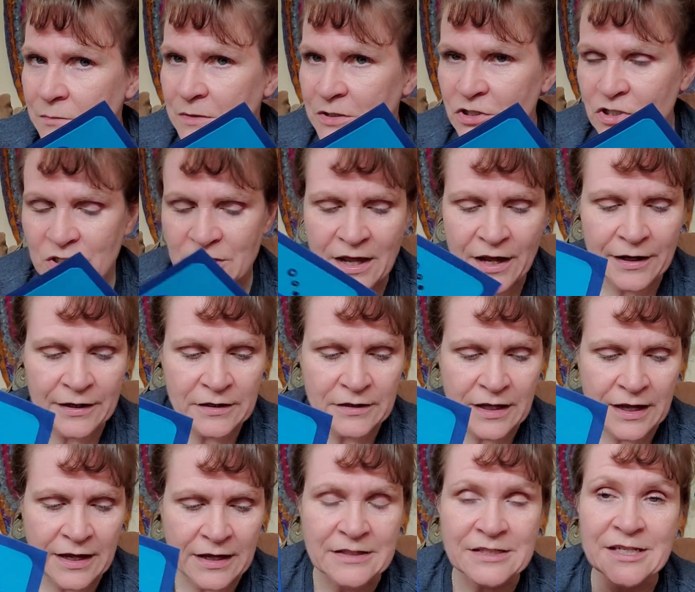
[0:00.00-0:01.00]
mention that
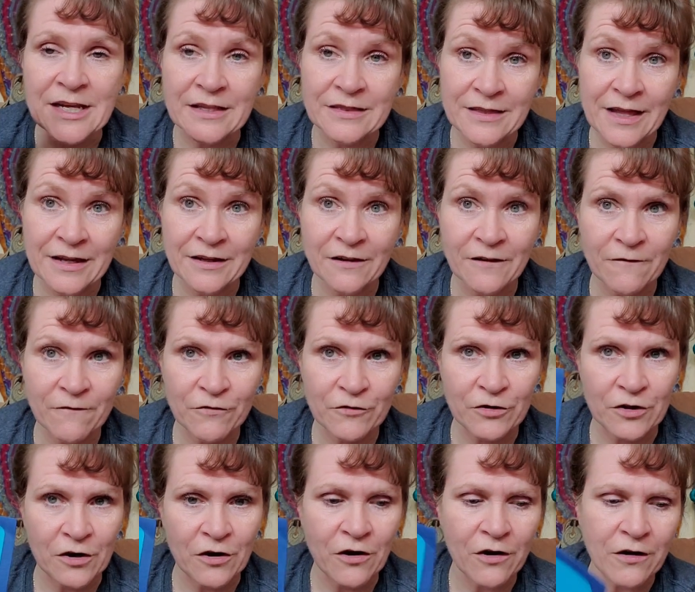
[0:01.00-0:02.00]
and say thank you for
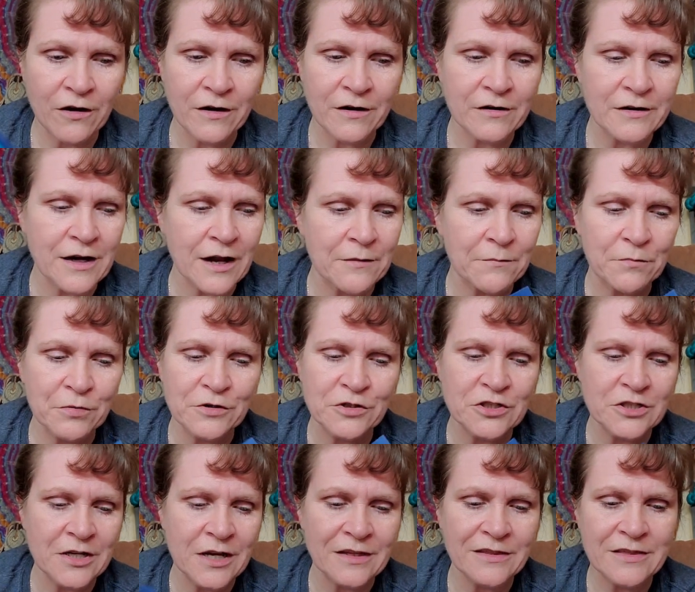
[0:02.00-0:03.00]
the card I
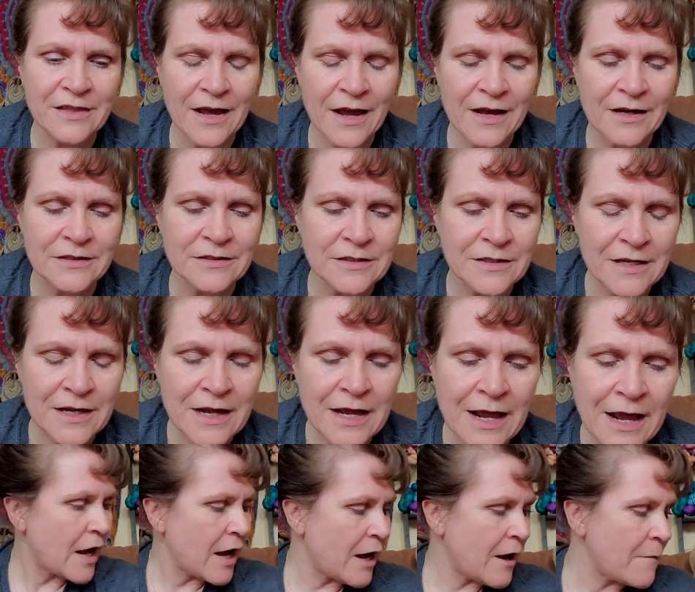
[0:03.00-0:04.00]
appreciate that
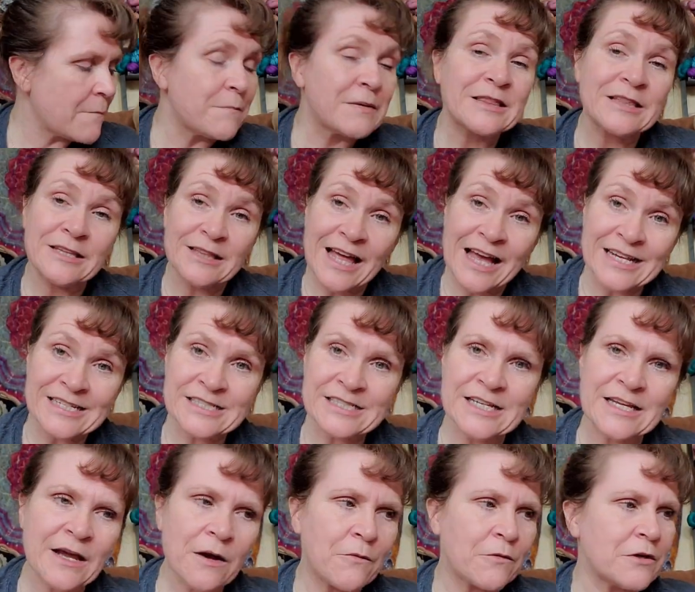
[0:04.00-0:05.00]
um, but the last
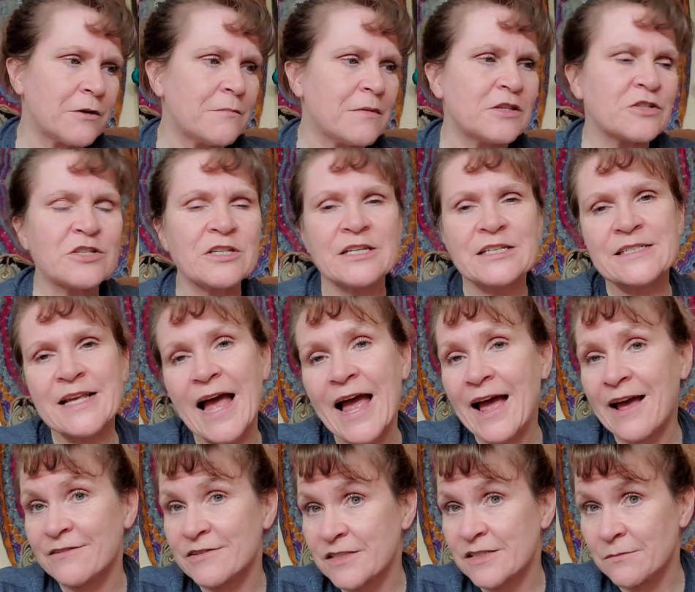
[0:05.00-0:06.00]
thing I want to mention is I
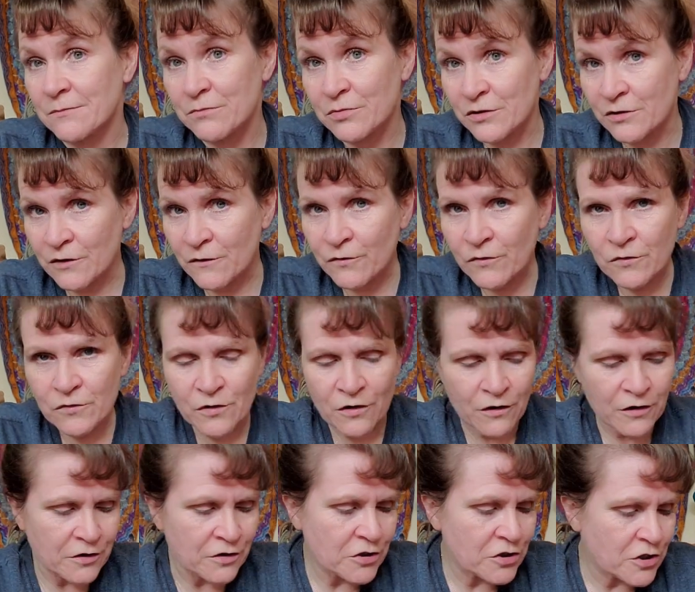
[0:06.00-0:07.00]
have some beautiful
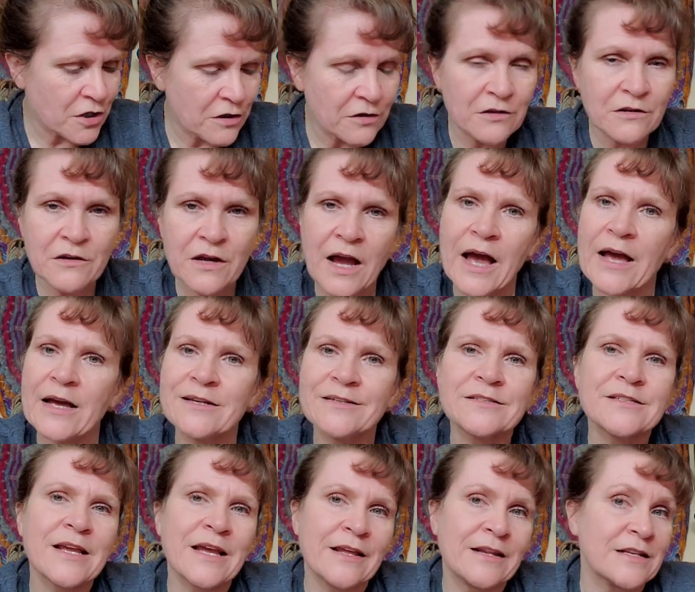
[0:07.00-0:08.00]
yarn to show you
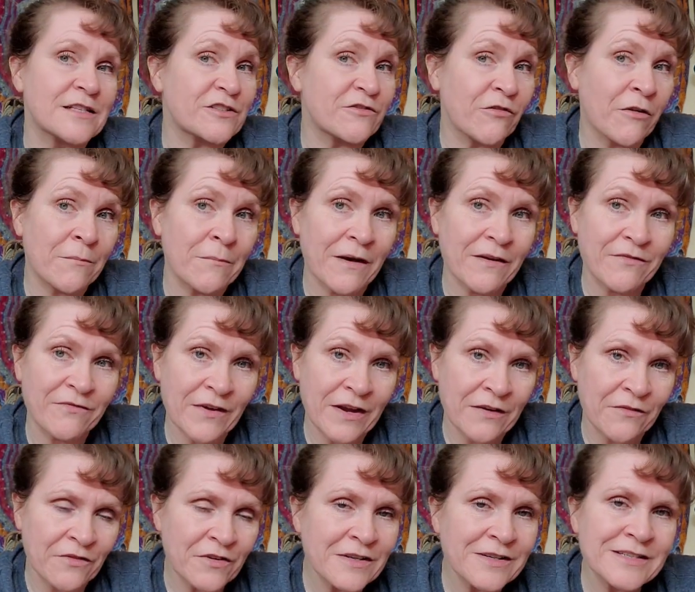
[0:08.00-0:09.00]
guys and it's from my
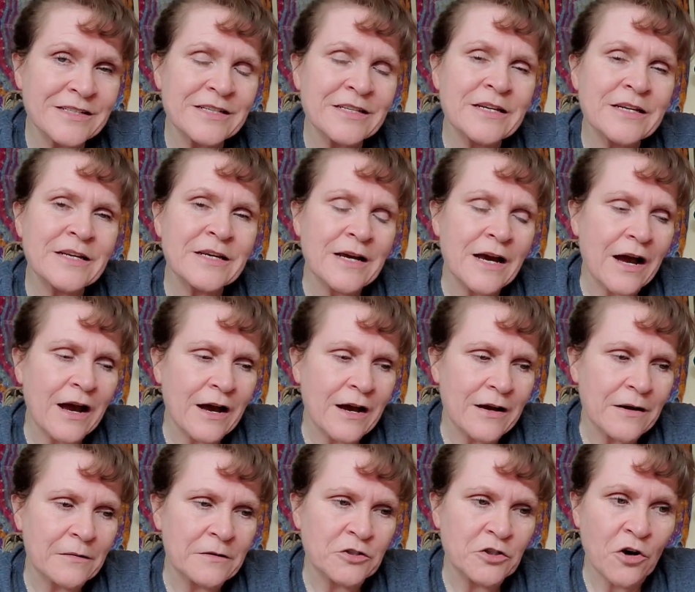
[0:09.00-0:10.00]
favorite
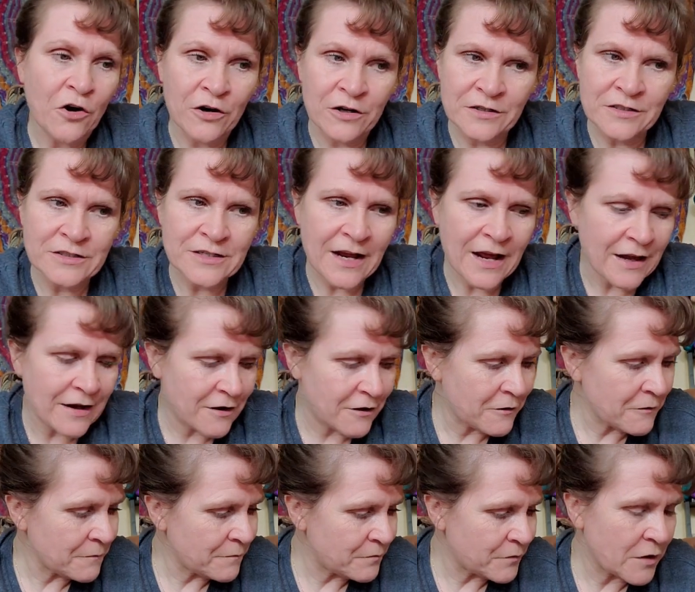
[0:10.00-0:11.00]
uh, yarn dyer,
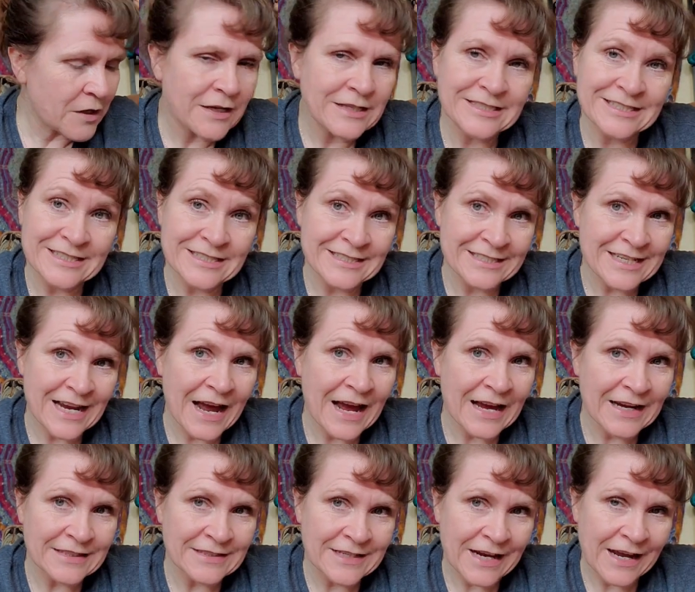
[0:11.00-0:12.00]

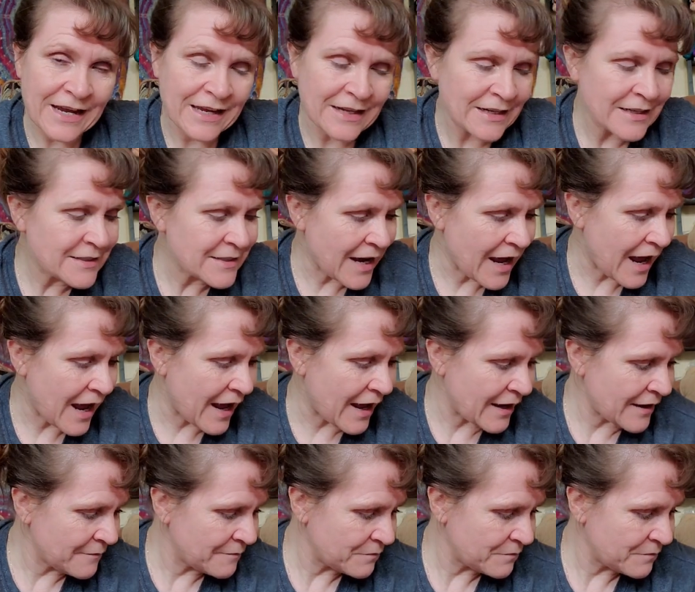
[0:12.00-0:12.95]
Dye, Diana Dye.